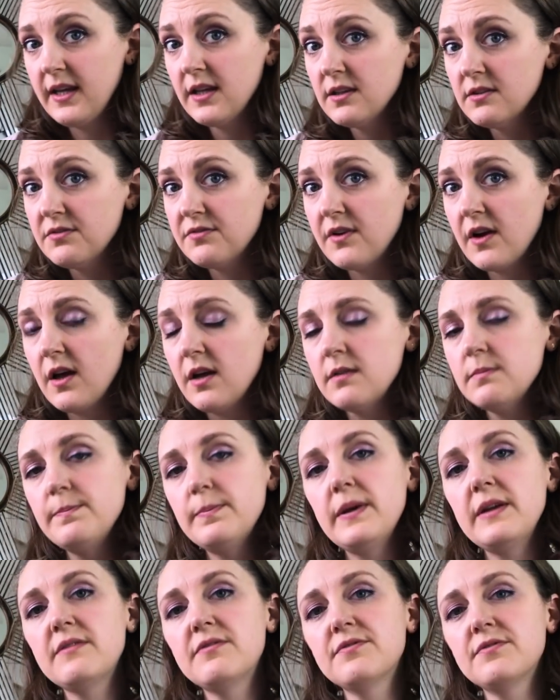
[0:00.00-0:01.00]
and fall,
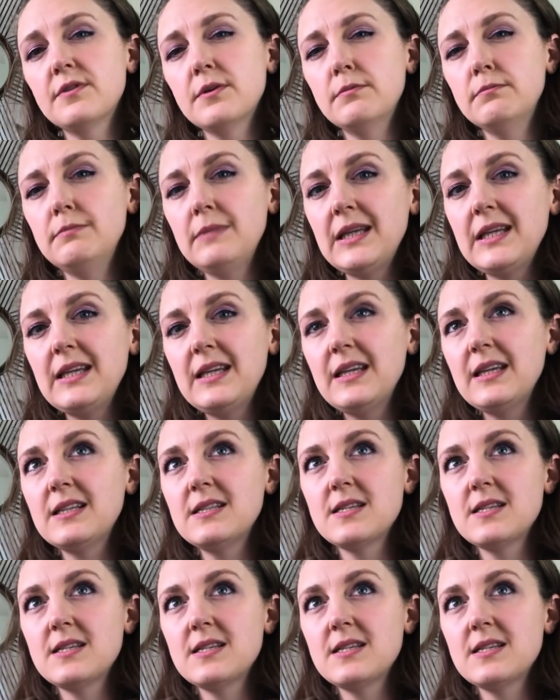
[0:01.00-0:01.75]
but for me,